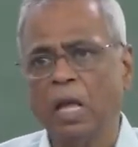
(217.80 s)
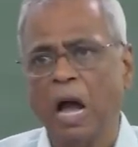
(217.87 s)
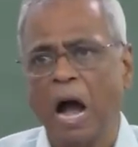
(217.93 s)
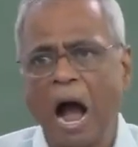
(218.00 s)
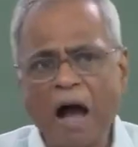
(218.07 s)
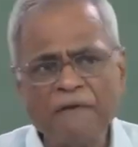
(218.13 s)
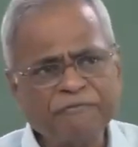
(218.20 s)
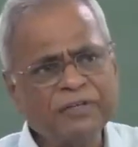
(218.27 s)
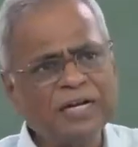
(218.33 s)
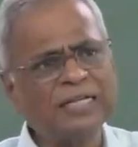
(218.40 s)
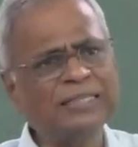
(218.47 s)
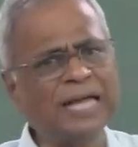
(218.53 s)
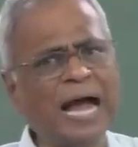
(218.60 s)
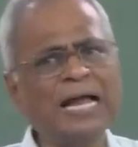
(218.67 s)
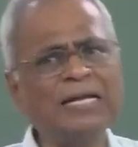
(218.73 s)
After
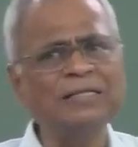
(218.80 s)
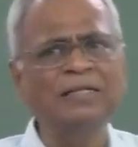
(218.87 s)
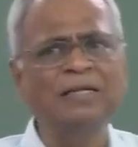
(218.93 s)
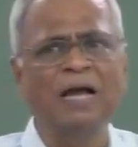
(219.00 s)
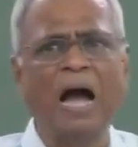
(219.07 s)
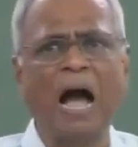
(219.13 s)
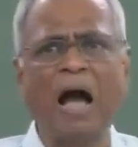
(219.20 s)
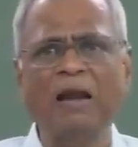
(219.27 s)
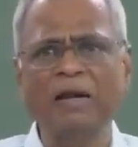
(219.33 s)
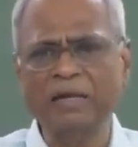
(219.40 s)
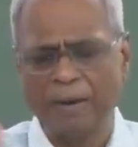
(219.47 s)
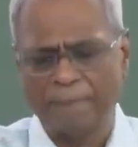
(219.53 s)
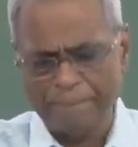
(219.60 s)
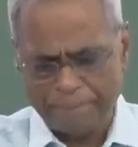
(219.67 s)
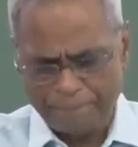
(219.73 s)
that, I will
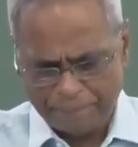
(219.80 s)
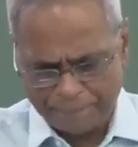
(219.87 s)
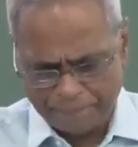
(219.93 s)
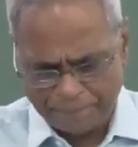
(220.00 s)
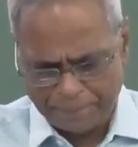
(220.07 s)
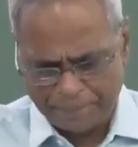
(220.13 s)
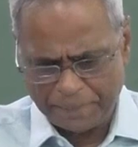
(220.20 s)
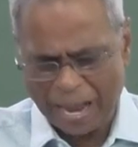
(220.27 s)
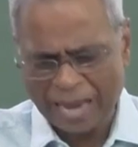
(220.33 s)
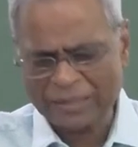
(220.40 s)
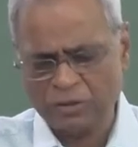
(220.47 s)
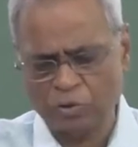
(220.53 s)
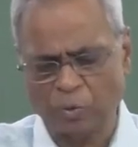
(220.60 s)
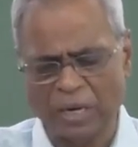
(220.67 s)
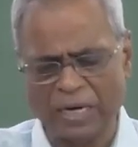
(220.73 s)
come back
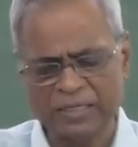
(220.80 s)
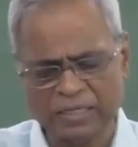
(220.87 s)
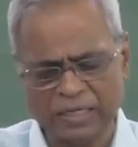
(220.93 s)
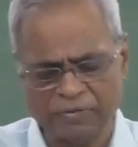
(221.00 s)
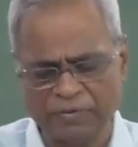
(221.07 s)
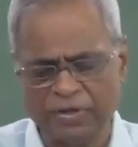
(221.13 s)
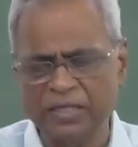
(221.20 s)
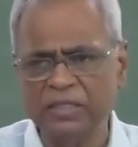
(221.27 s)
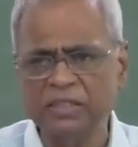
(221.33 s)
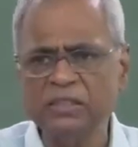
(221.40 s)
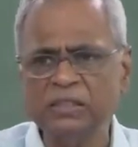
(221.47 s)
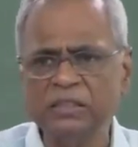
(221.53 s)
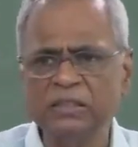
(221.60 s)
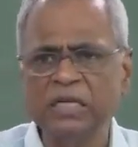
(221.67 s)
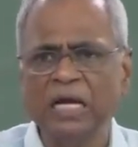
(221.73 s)
to electric
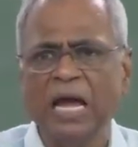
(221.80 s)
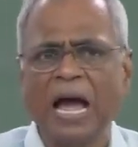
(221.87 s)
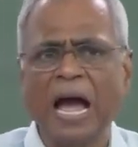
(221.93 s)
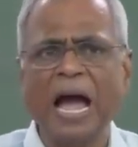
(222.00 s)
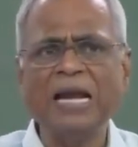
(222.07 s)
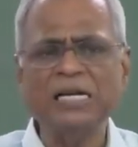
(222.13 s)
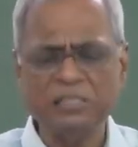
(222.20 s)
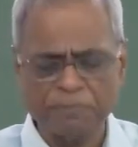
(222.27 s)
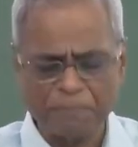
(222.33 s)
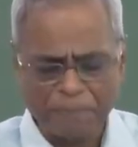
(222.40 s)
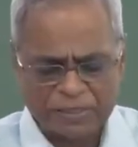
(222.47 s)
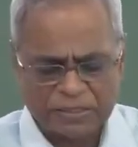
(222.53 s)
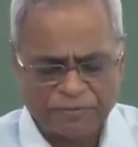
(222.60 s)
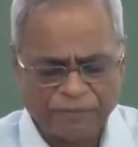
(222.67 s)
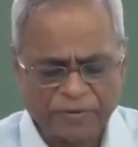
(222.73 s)
vehicles and
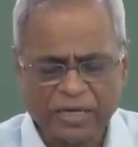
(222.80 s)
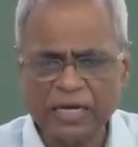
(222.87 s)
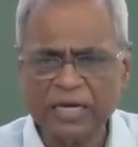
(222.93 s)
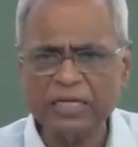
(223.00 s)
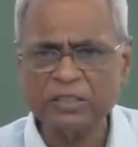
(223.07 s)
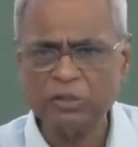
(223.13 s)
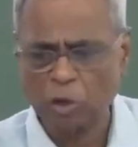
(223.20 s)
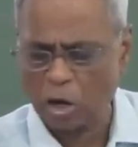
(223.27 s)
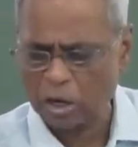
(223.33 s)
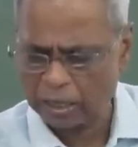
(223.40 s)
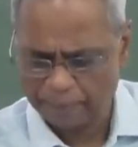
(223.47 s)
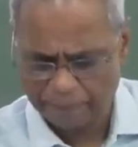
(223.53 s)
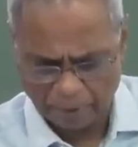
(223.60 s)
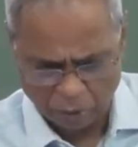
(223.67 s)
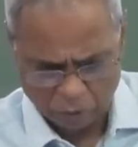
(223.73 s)
specifically talk
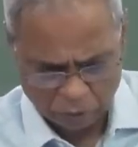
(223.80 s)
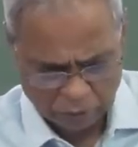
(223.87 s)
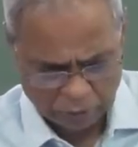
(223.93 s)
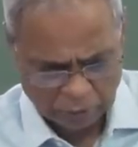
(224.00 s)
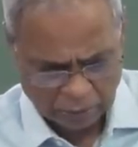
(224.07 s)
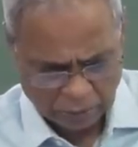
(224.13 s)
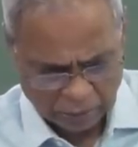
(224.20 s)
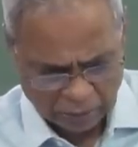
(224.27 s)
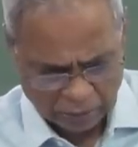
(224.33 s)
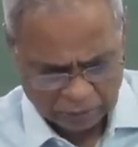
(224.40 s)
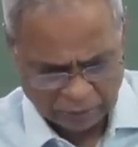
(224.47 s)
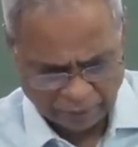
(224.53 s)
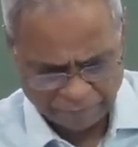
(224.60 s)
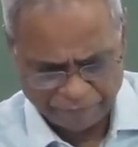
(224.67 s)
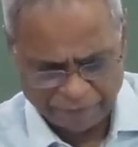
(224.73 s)
about
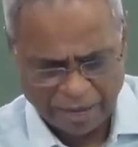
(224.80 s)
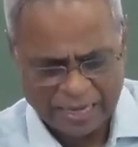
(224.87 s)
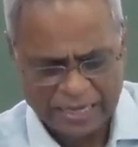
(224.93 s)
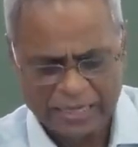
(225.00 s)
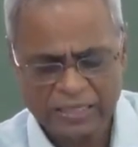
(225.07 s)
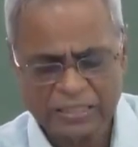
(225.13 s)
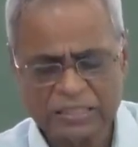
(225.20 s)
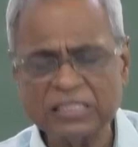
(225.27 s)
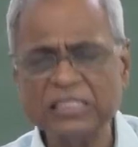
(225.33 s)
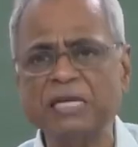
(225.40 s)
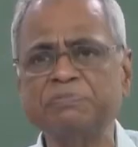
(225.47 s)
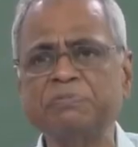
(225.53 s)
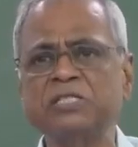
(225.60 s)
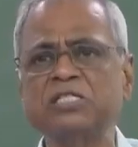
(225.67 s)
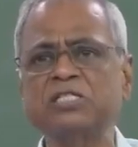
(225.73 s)
the vehicle
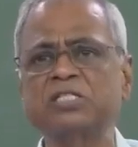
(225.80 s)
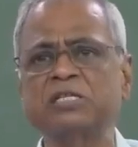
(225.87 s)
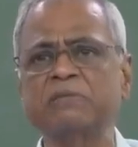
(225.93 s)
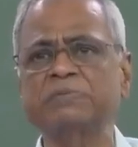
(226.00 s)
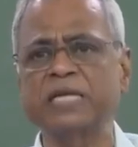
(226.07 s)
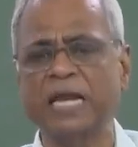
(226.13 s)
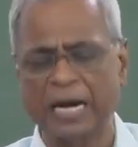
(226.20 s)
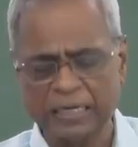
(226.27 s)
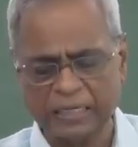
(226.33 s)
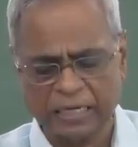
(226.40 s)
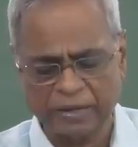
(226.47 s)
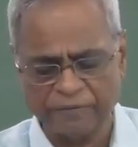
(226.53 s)
subsystems, electric